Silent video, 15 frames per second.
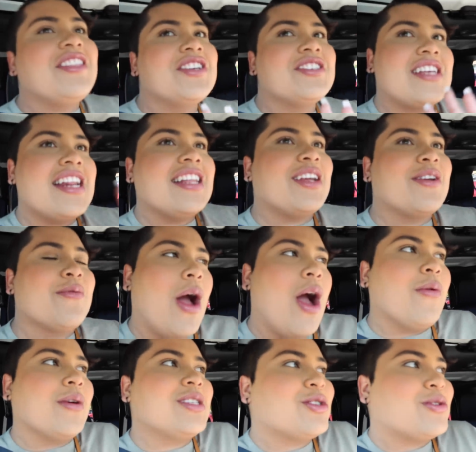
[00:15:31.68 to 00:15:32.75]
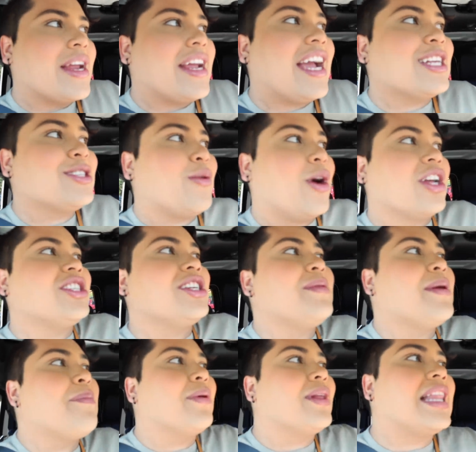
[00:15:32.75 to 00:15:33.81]
there's anything wrong with straight guys watching
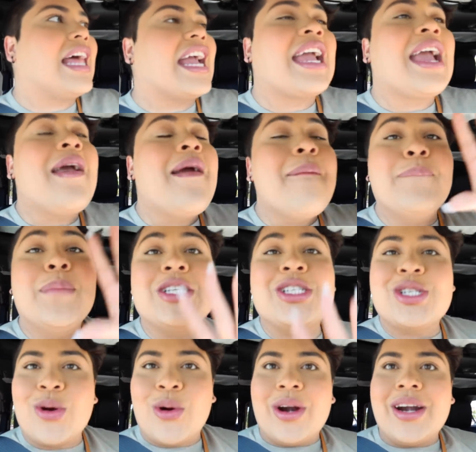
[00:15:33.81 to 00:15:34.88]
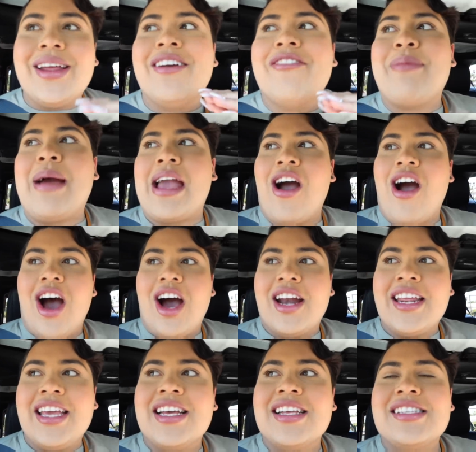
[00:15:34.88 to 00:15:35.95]
me, but like majority of my
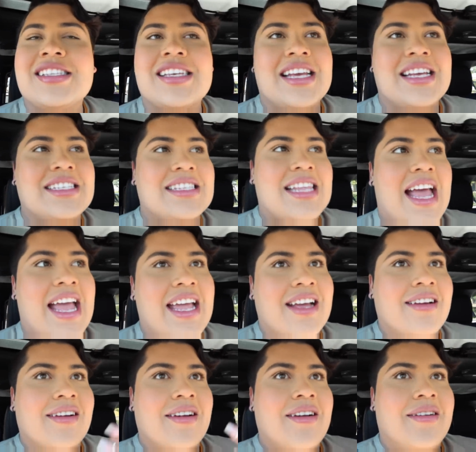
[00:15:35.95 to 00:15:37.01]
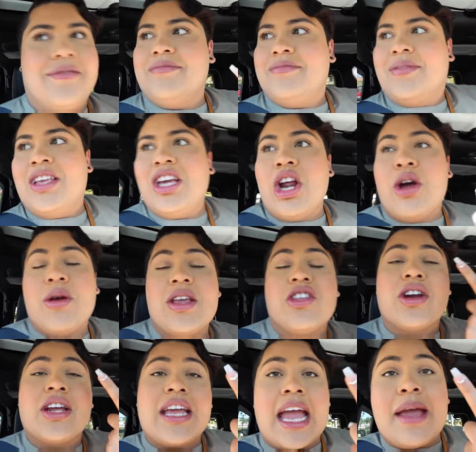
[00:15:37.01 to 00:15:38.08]
audience is like, you know,
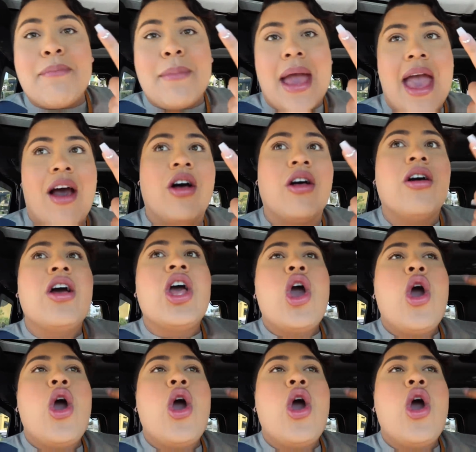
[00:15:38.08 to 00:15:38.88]
either gay male